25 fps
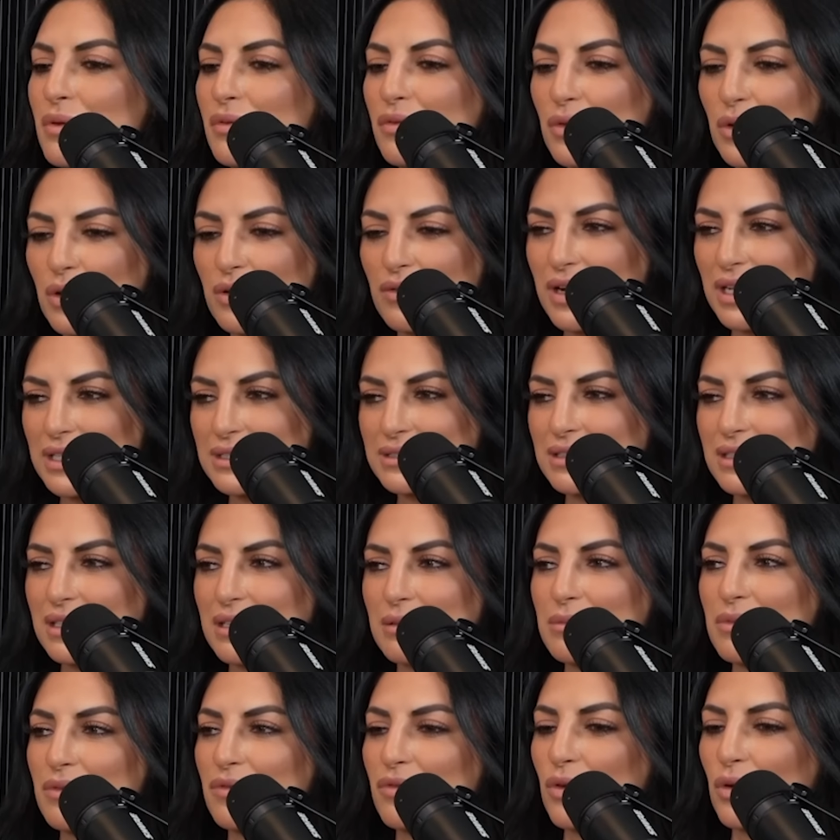before
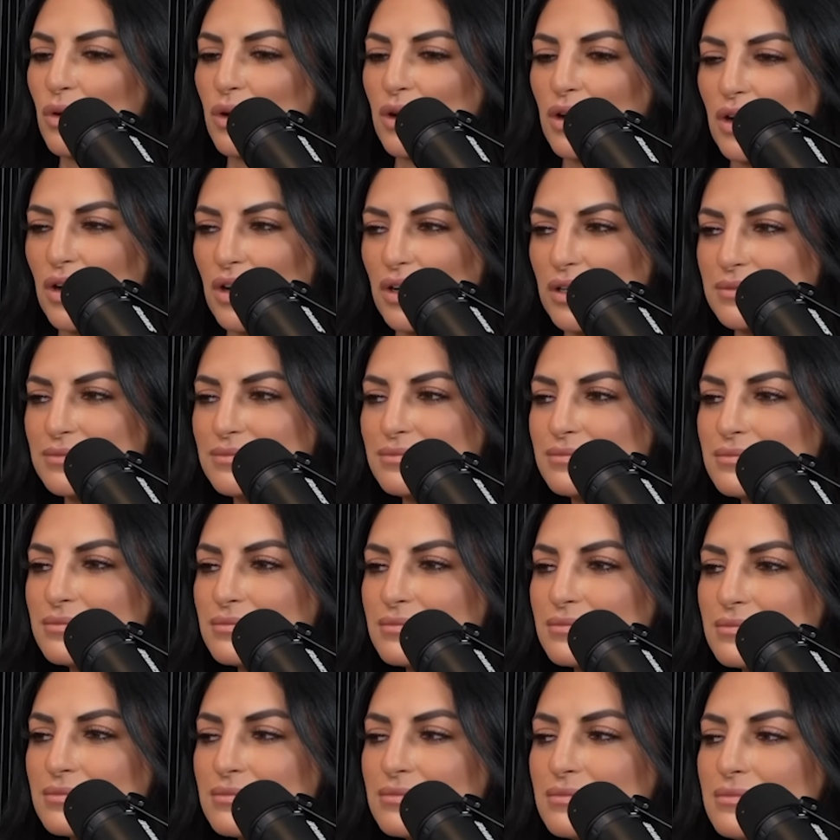wrestling, before it all.
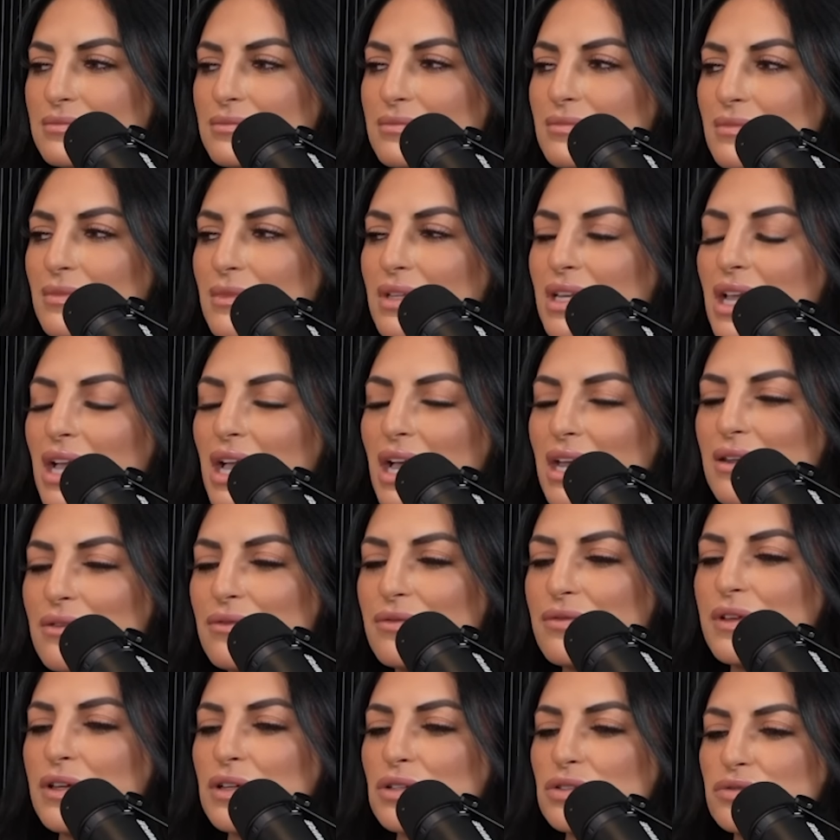And
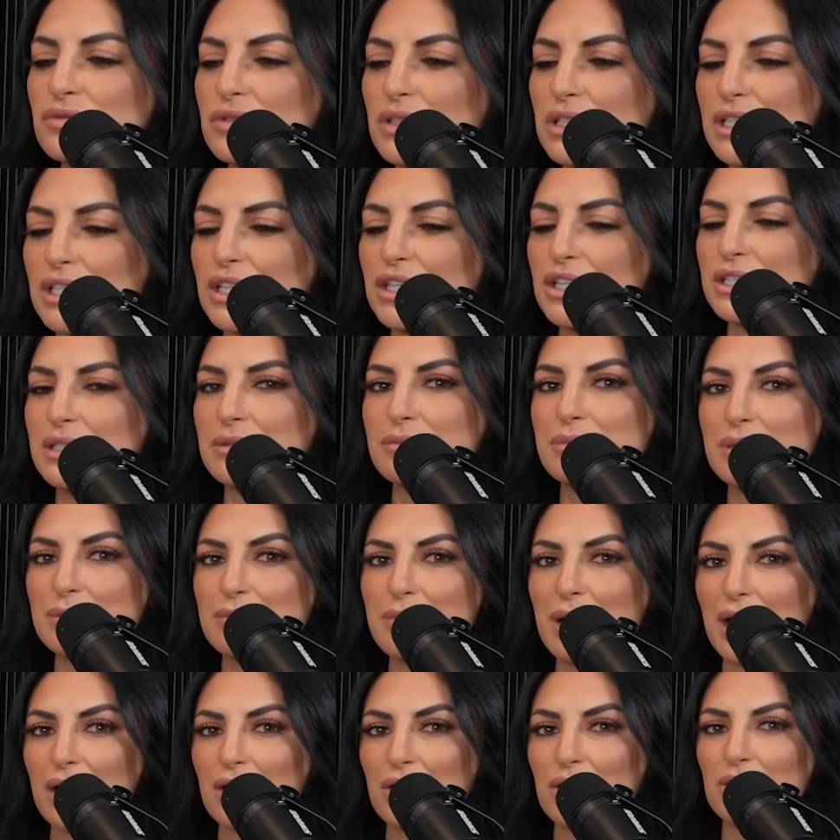it feels really good to be
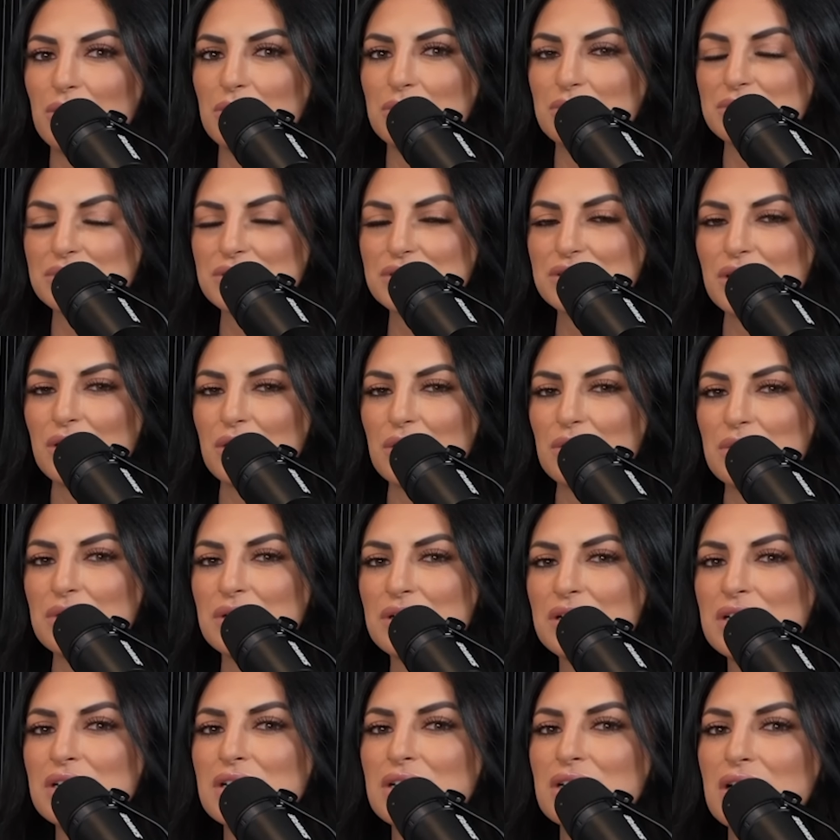back home. So
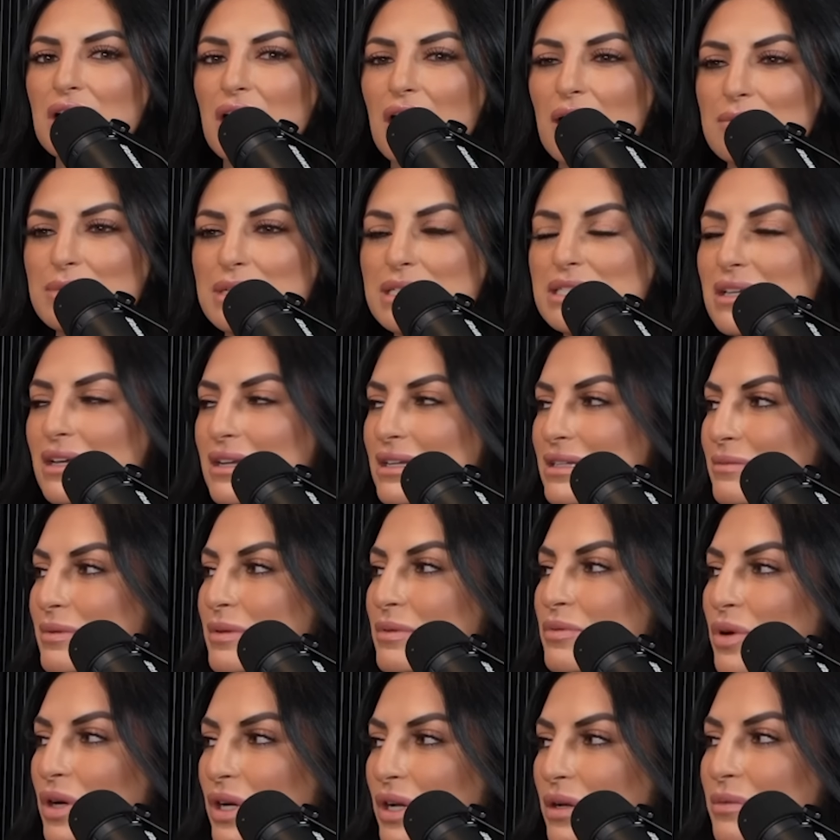I'm excited to
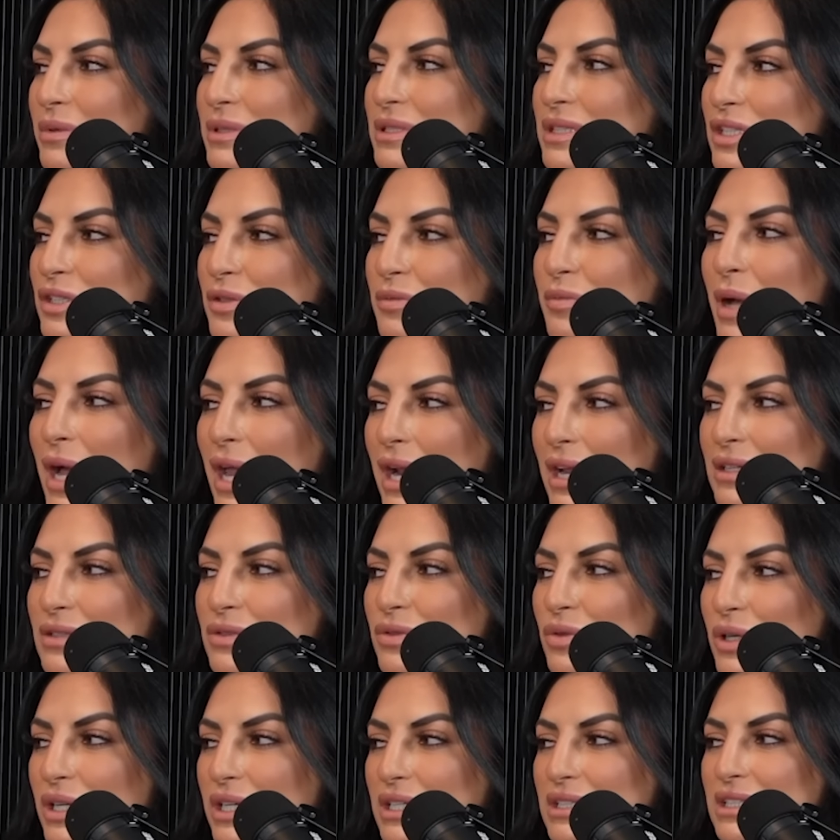be working with such a
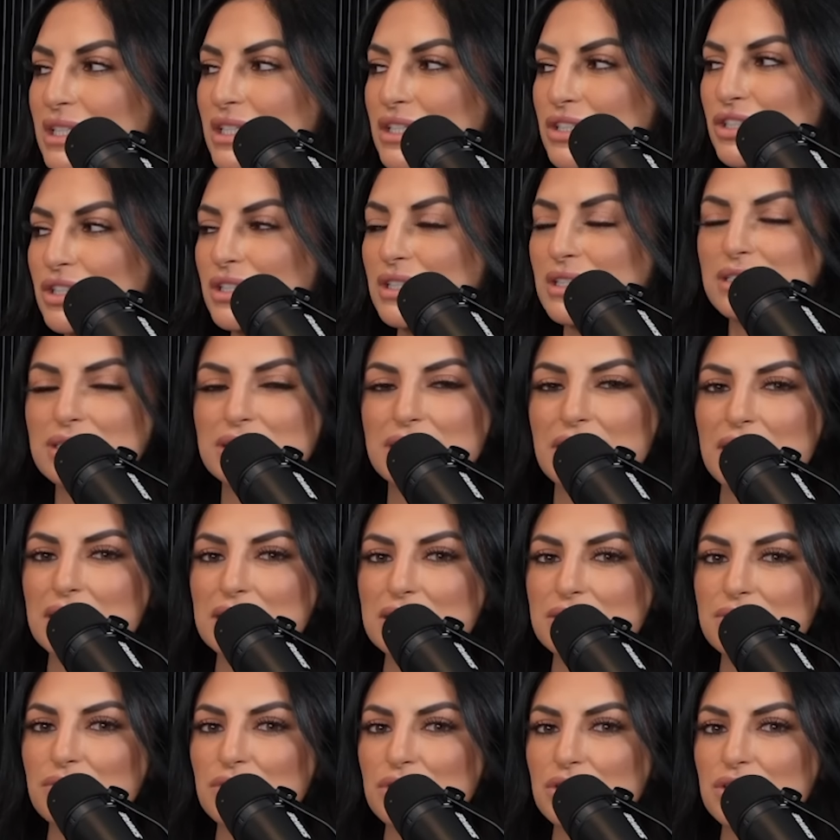badass organization that
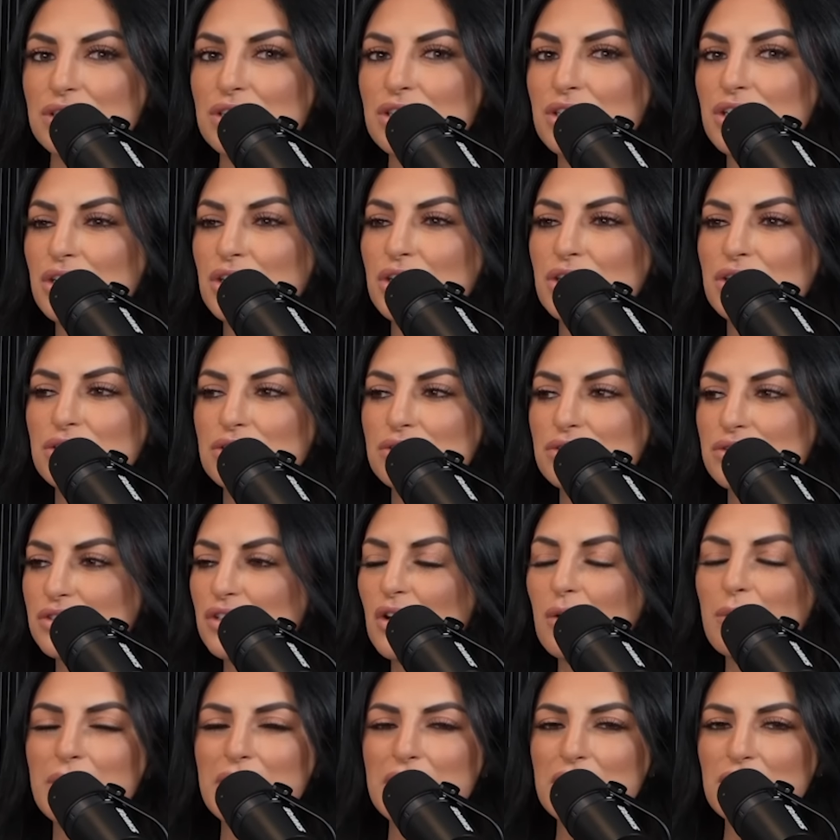stands for
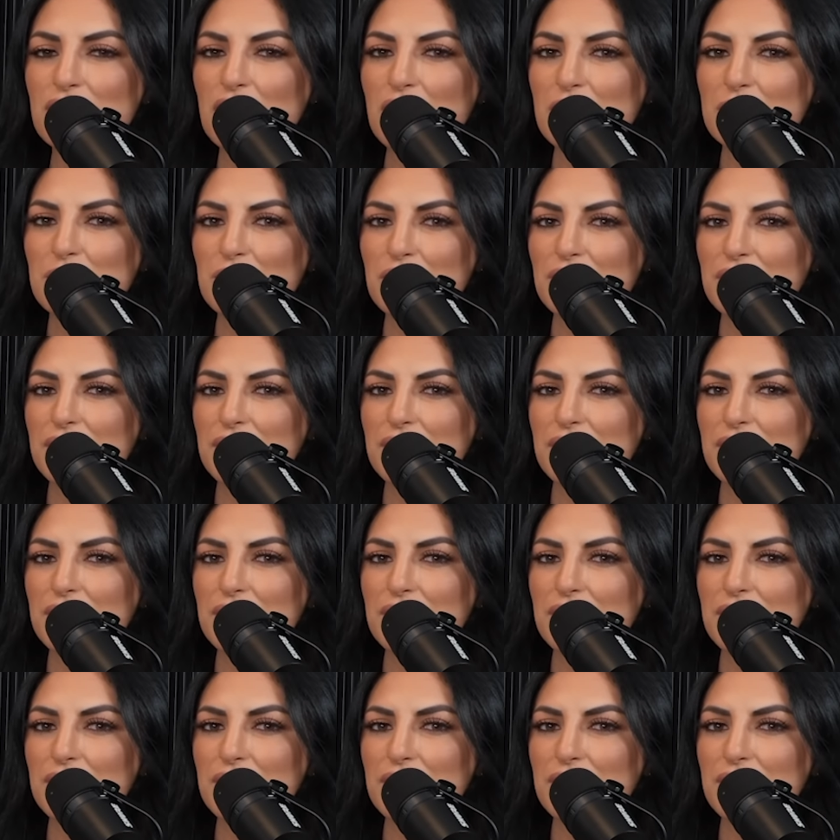so many incredible